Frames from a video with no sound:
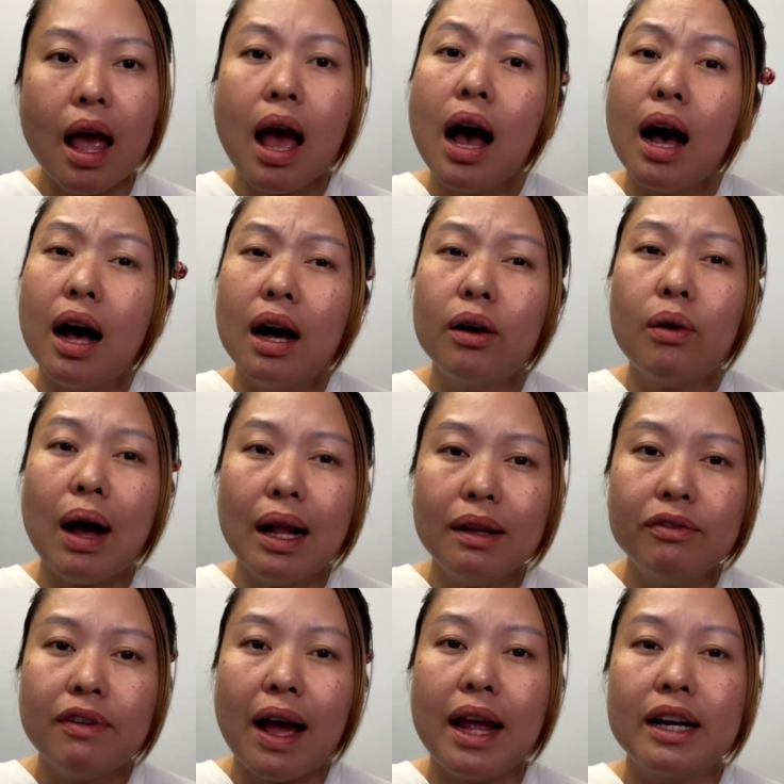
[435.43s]
A
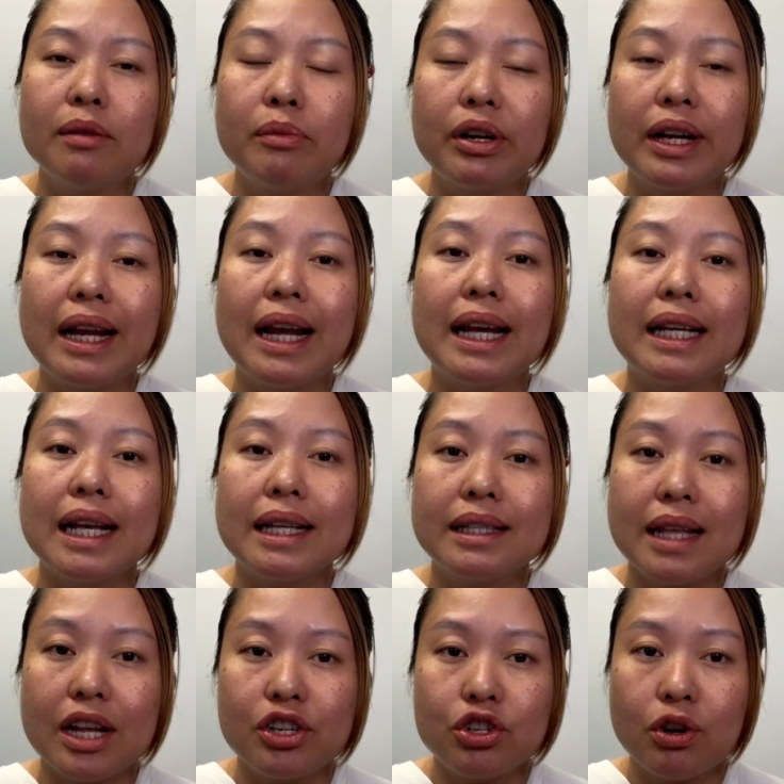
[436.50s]
qualified intermediary is
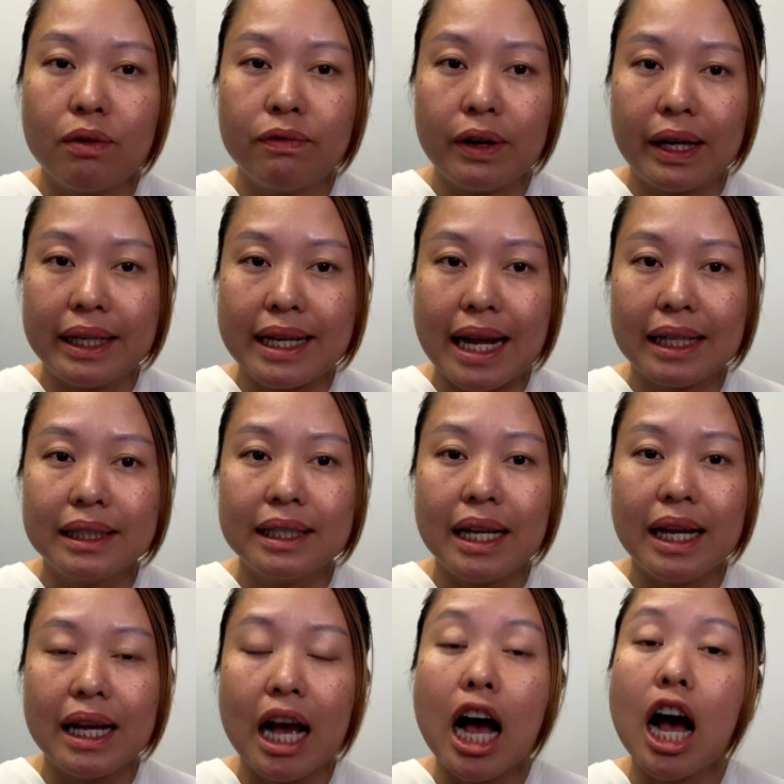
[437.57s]
essential for
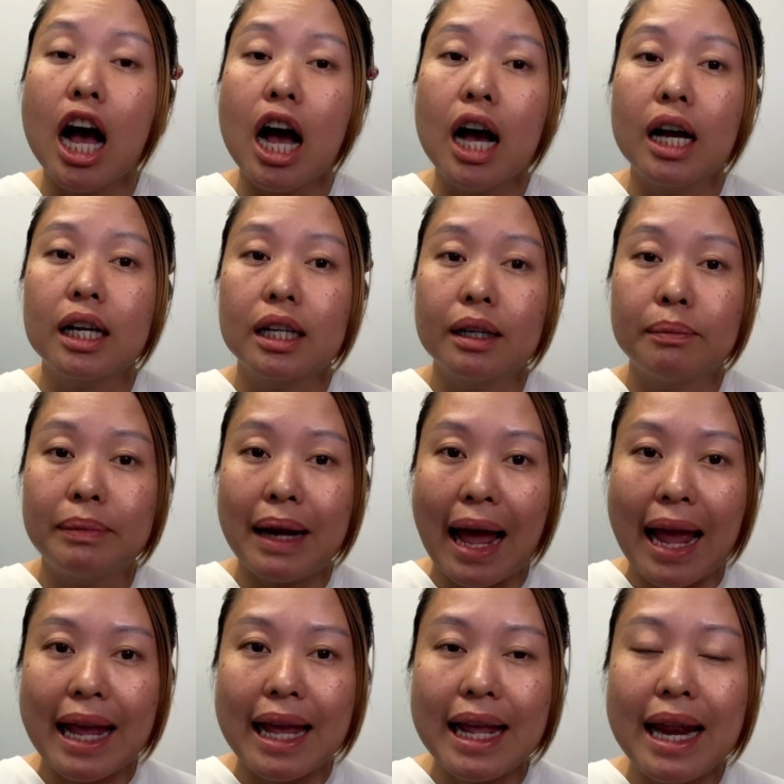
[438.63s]
conducting a
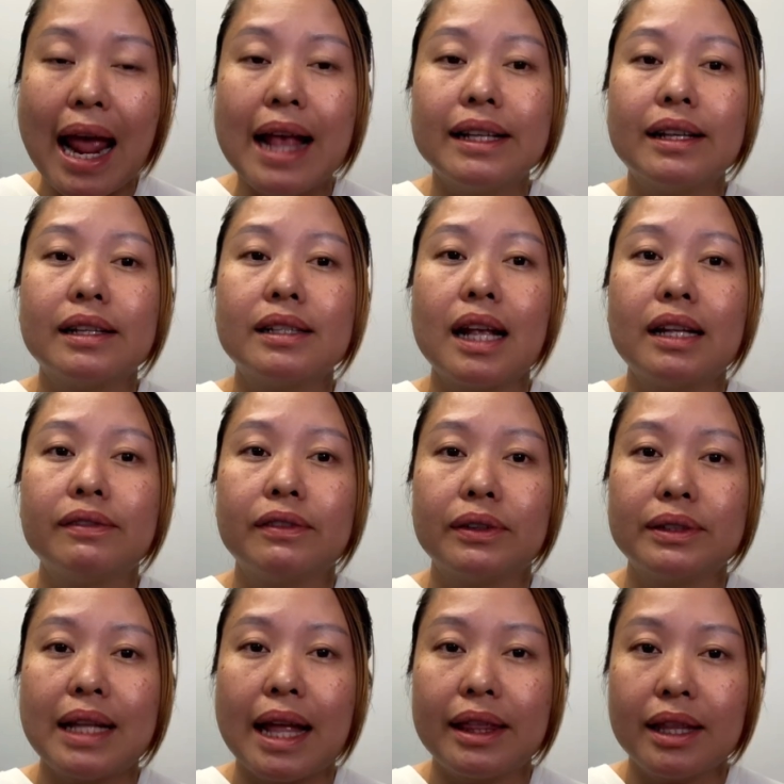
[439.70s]
compliant and successful
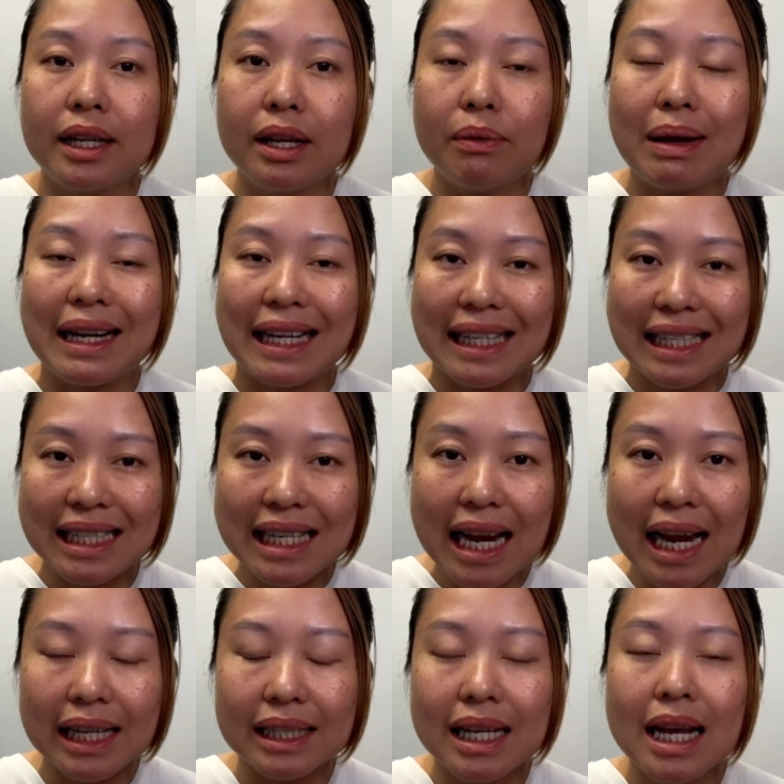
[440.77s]
1031
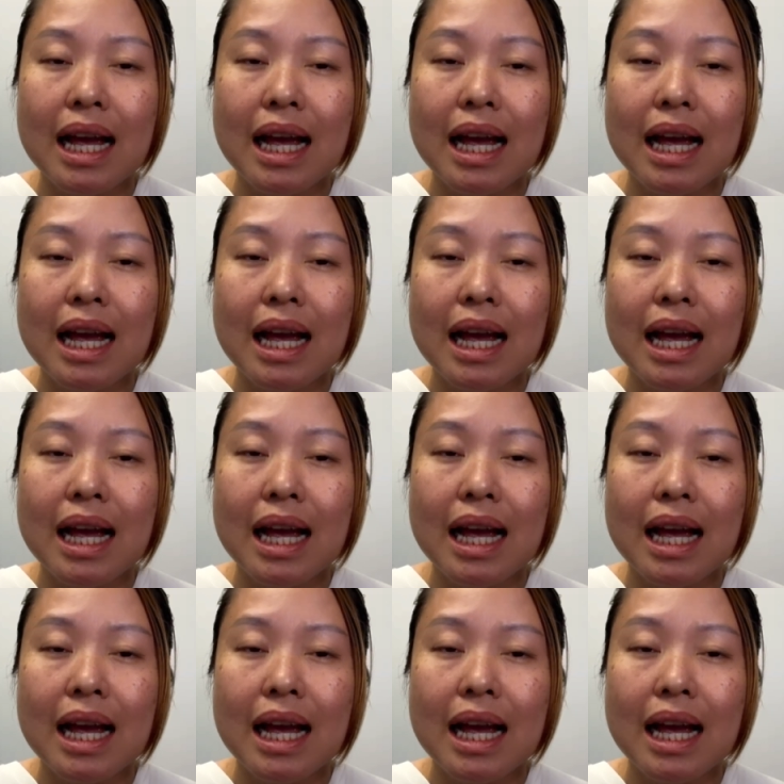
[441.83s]
exchange.